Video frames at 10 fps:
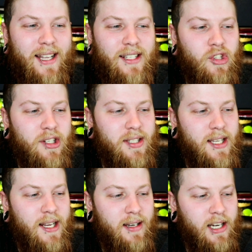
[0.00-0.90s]
It's just
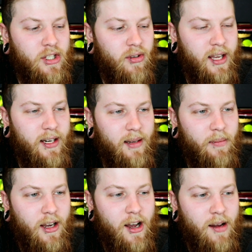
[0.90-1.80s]
the initial getting
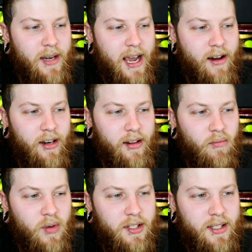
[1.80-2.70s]
them to calm down, and
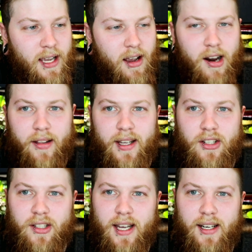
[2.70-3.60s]
then once they are, they
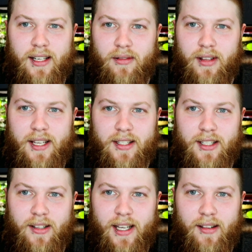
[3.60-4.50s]
just kind of lay
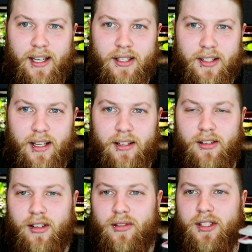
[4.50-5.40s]
still like this, and
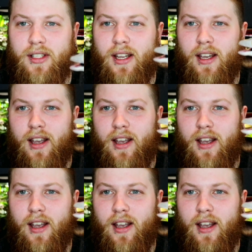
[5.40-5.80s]
you know, just